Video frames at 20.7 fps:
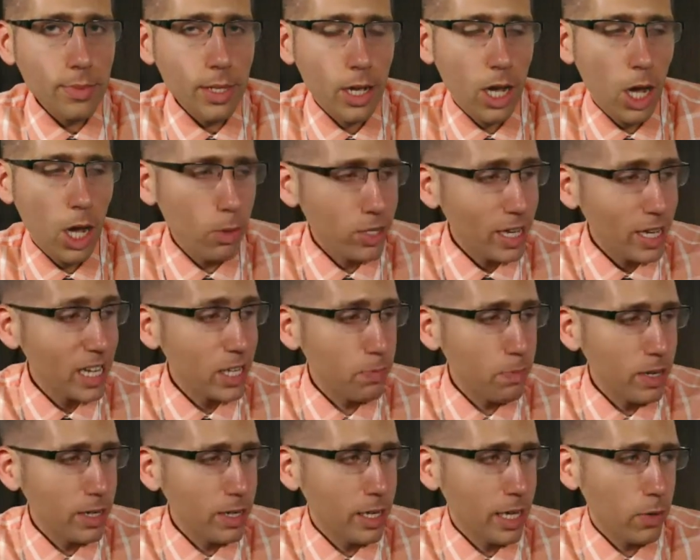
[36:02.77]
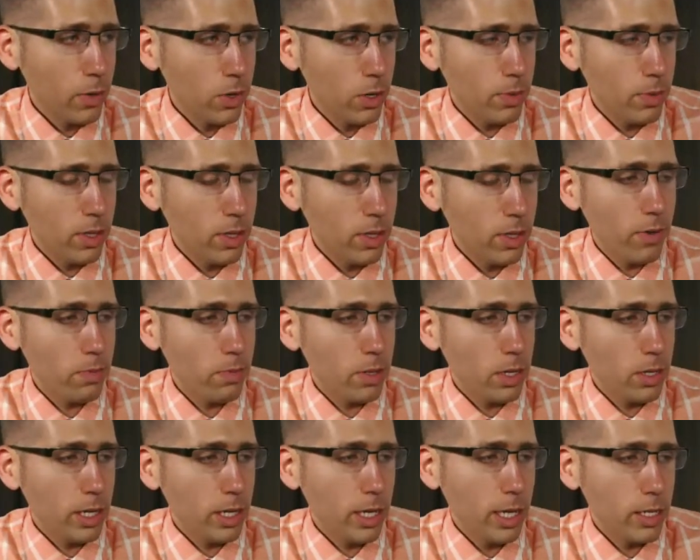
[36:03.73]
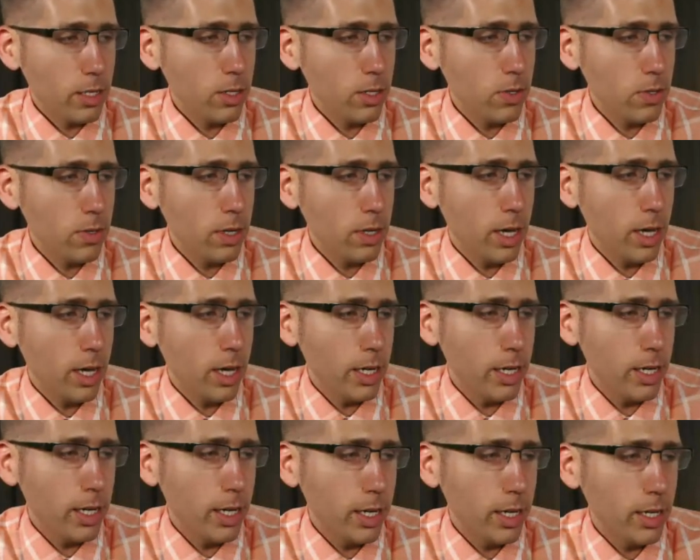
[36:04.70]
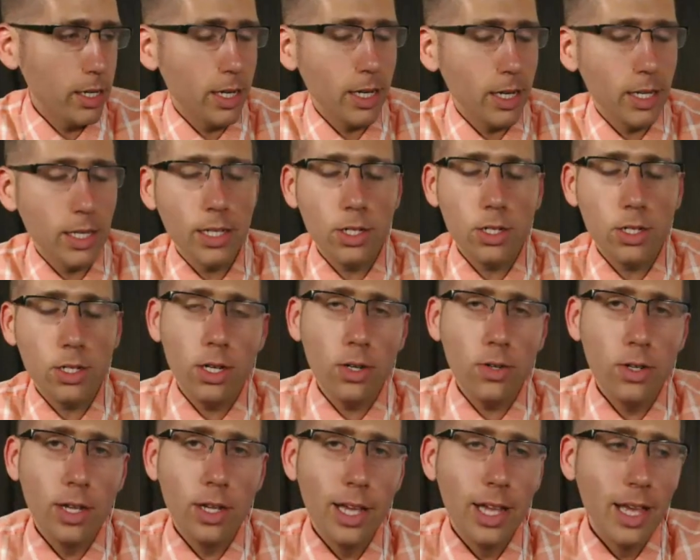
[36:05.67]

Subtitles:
Almost got a spit take. Would have been the first spit take too on the show.